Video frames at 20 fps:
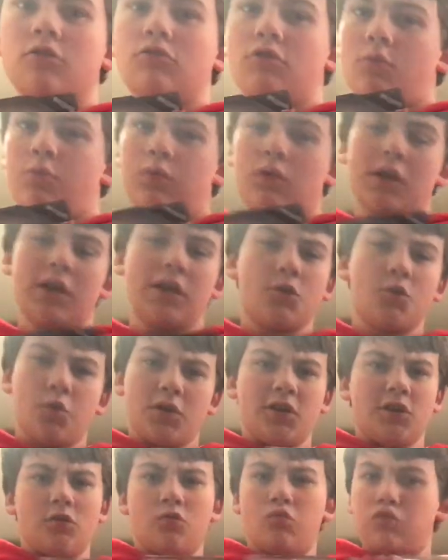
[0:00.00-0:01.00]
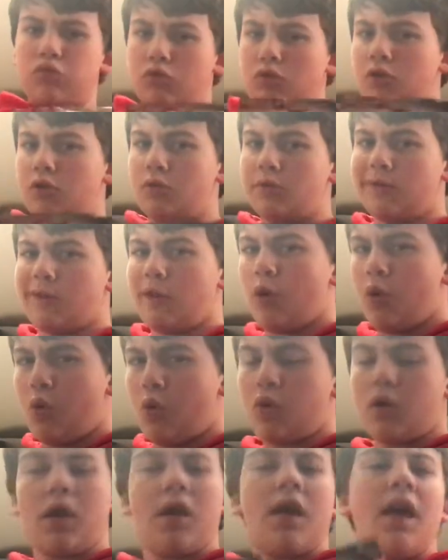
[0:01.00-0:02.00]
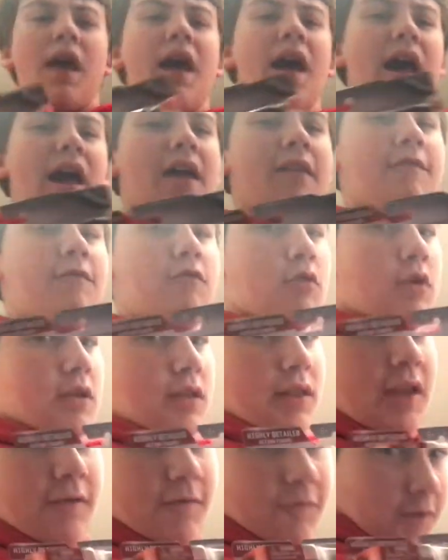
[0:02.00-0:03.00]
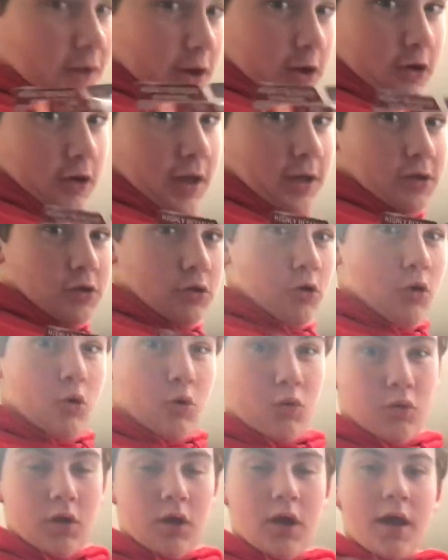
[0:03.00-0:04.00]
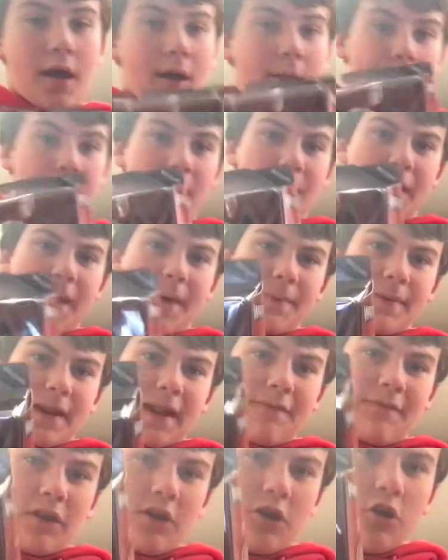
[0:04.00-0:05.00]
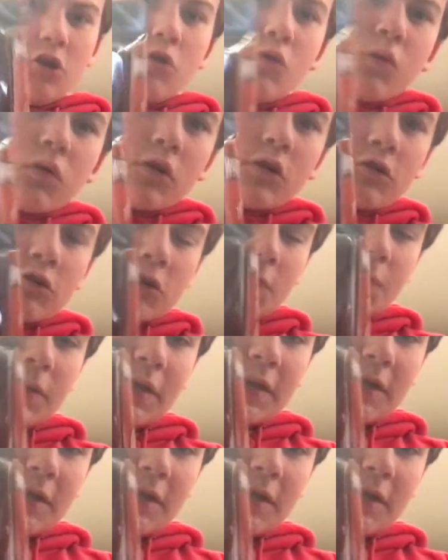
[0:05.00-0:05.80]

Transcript: Triple H, which is really, really old. I have an Elite figure that's old. But I'm happy to have a newer Triple